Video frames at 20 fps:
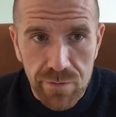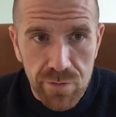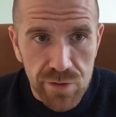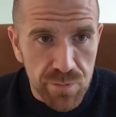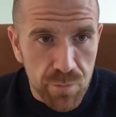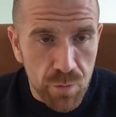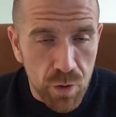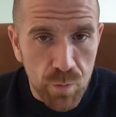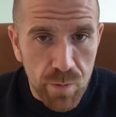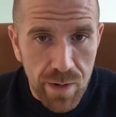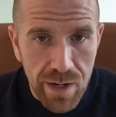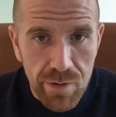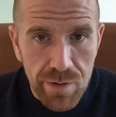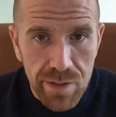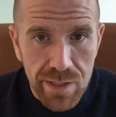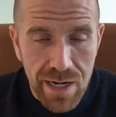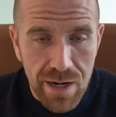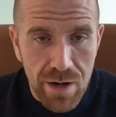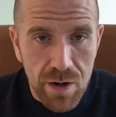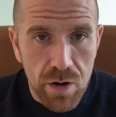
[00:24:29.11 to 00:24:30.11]
There's more wear
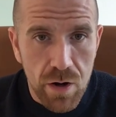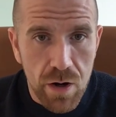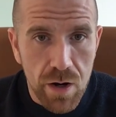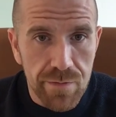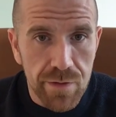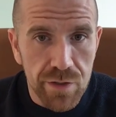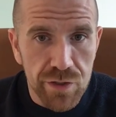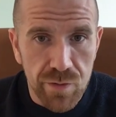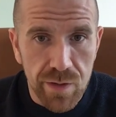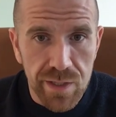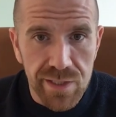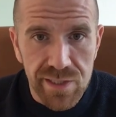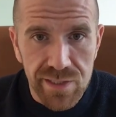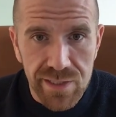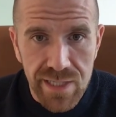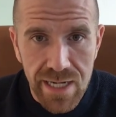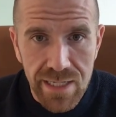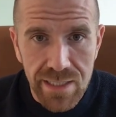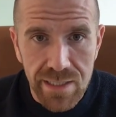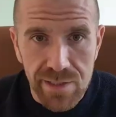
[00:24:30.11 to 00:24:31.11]
and tear on the joints and
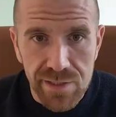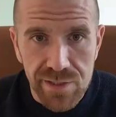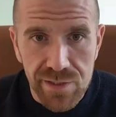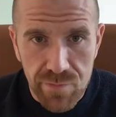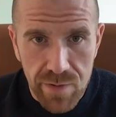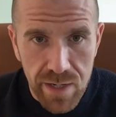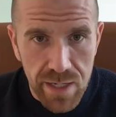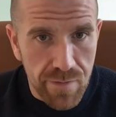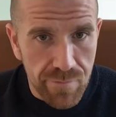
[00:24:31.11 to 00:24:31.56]
tendons, right?